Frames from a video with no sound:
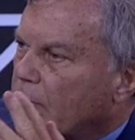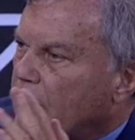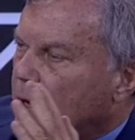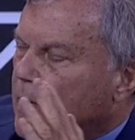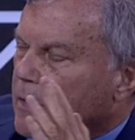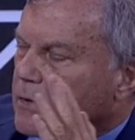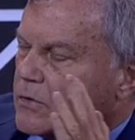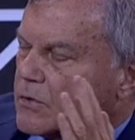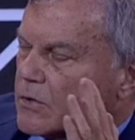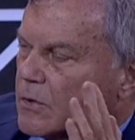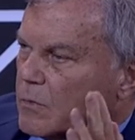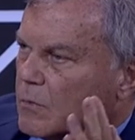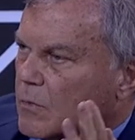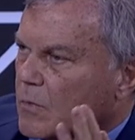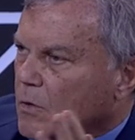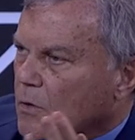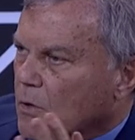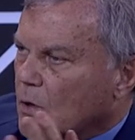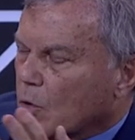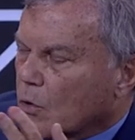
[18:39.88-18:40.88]
had some.
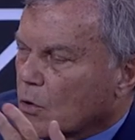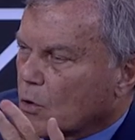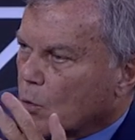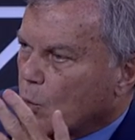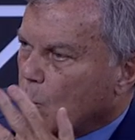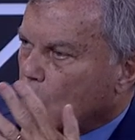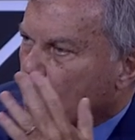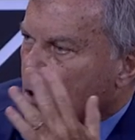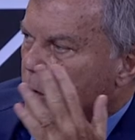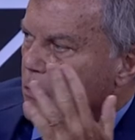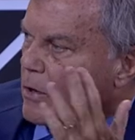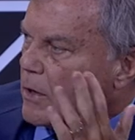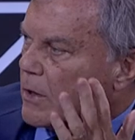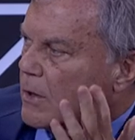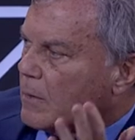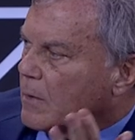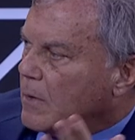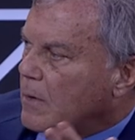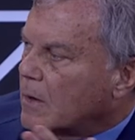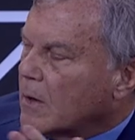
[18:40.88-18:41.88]
The, the
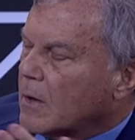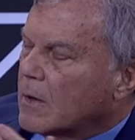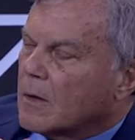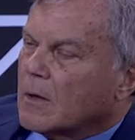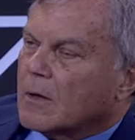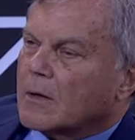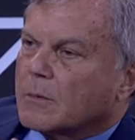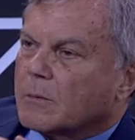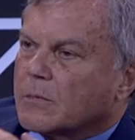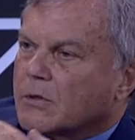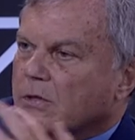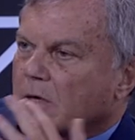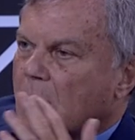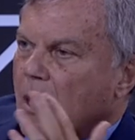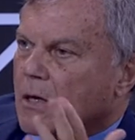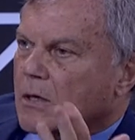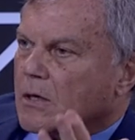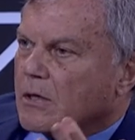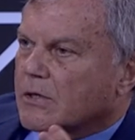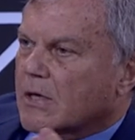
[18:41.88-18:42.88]
Warren
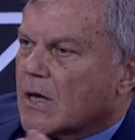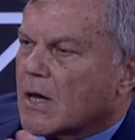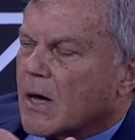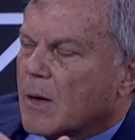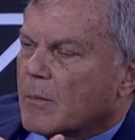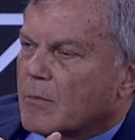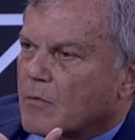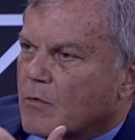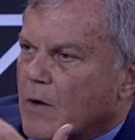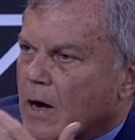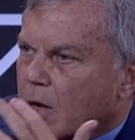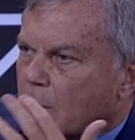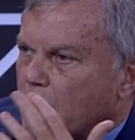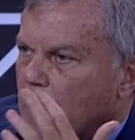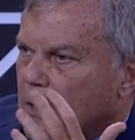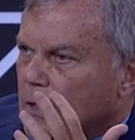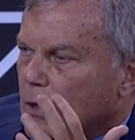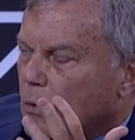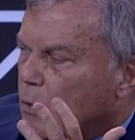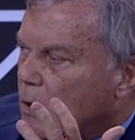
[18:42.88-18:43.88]
Sanders camp
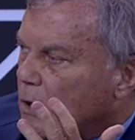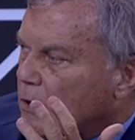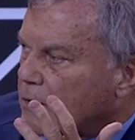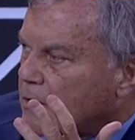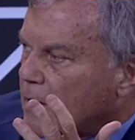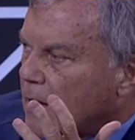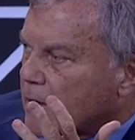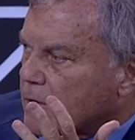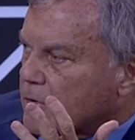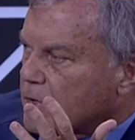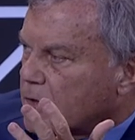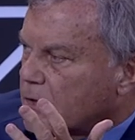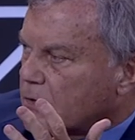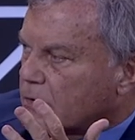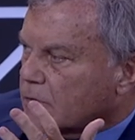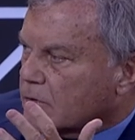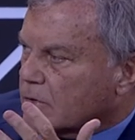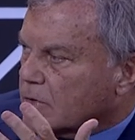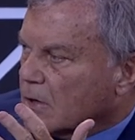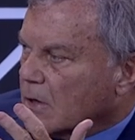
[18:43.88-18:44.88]
recommending wealth
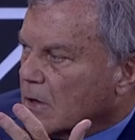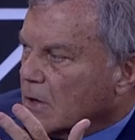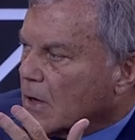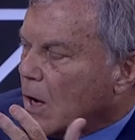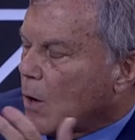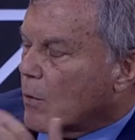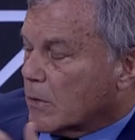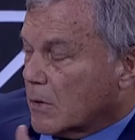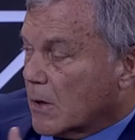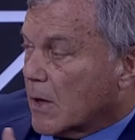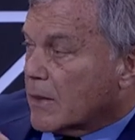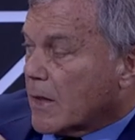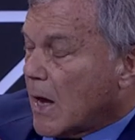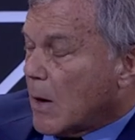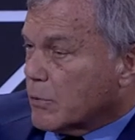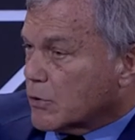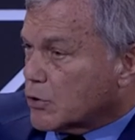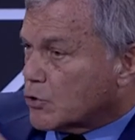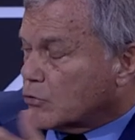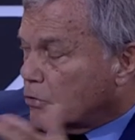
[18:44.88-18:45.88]
taxes. No, yeah.
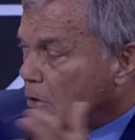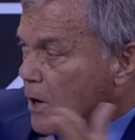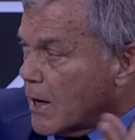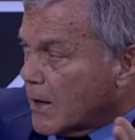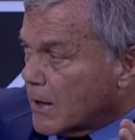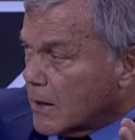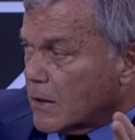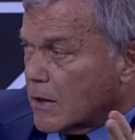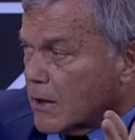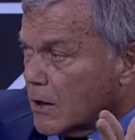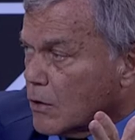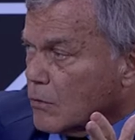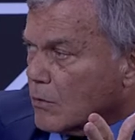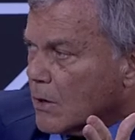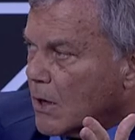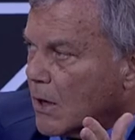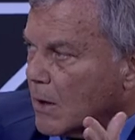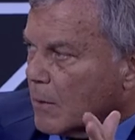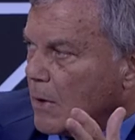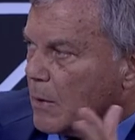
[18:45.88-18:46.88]
that was tried in the
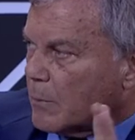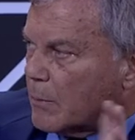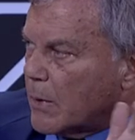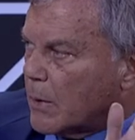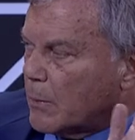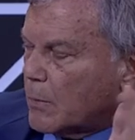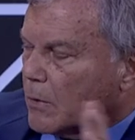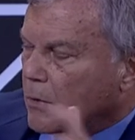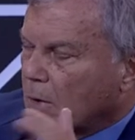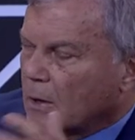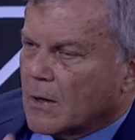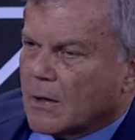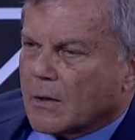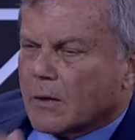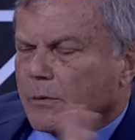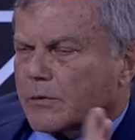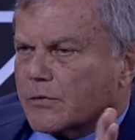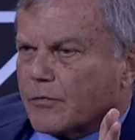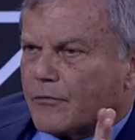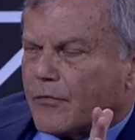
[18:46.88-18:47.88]
UK. I mean, people. Yeah.
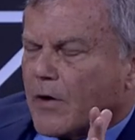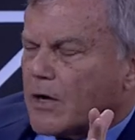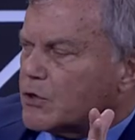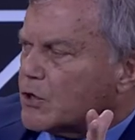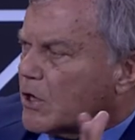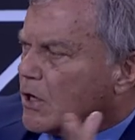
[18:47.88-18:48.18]
There was that, a French